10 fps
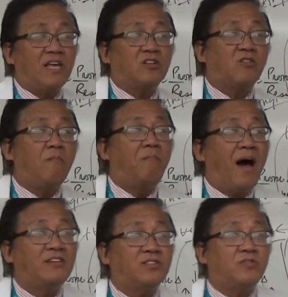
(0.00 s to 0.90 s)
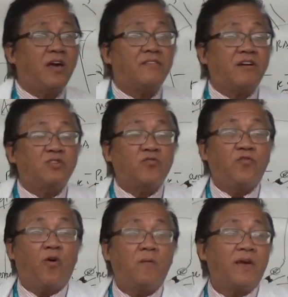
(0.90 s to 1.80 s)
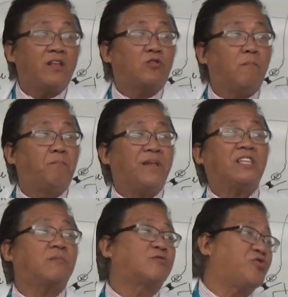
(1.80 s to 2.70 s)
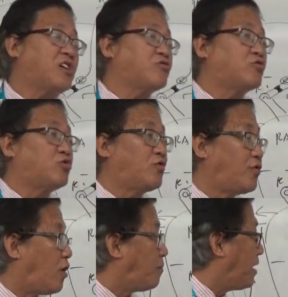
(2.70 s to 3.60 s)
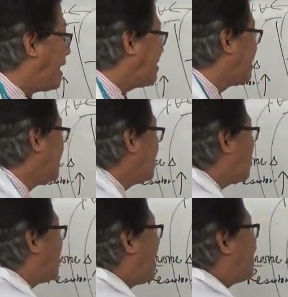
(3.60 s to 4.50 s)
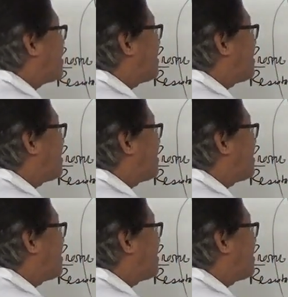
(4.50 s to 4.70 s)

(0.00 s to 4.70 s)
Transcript: it combines together to form a complete obstruction to the flow of blood. What happens